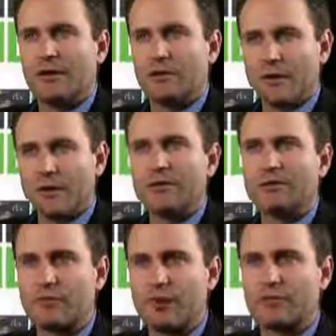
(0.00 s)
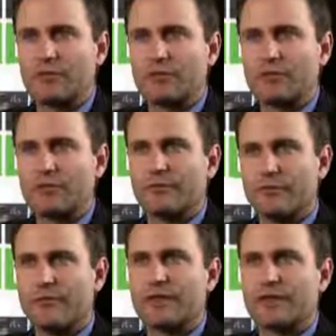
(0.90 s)
We built
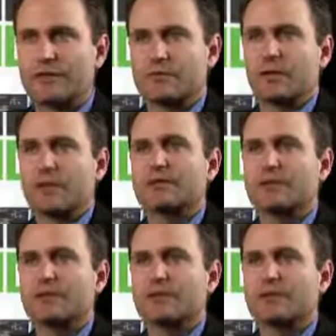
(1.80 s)
SmartTurn because we looked